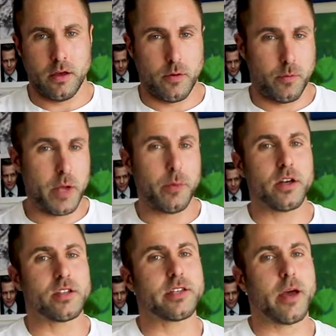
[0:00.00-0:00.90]
And people
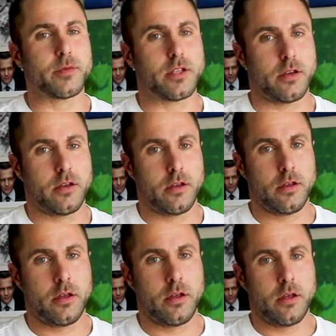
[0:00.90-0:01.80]
accept it.
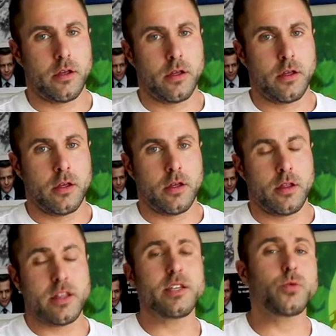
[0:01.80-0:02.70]

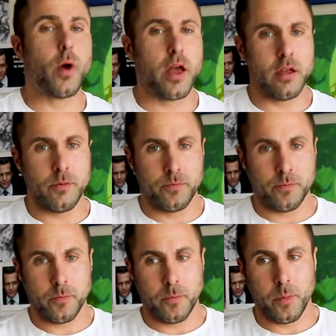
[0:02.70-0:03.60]
And this weight,
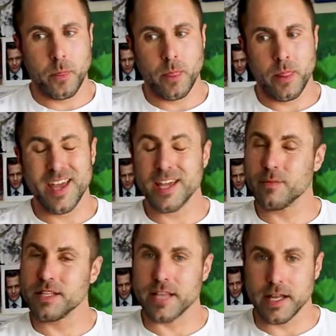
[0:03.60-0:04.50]
it can
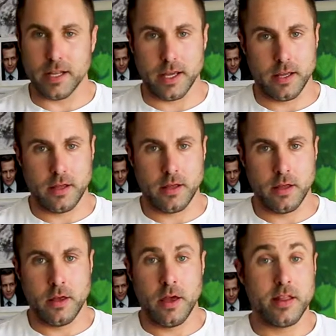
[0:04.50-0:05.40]
be deadly.
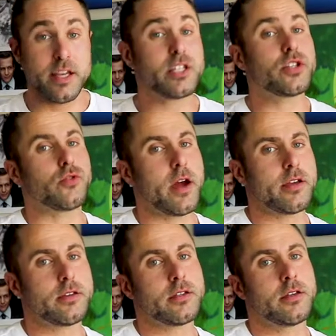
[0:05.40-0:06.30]
This
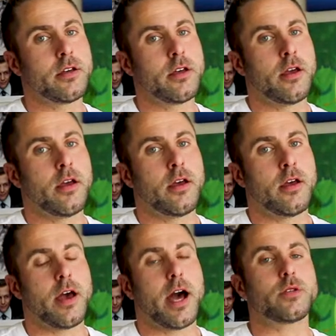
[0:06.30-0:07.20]
stress,
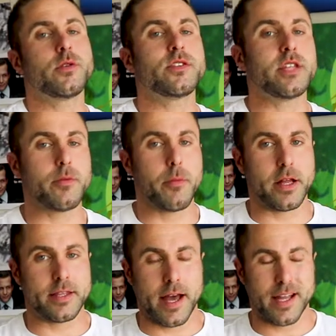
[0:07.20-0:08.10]
as we've seen with
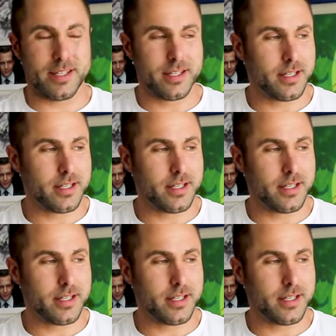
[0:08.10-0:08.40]
my dad,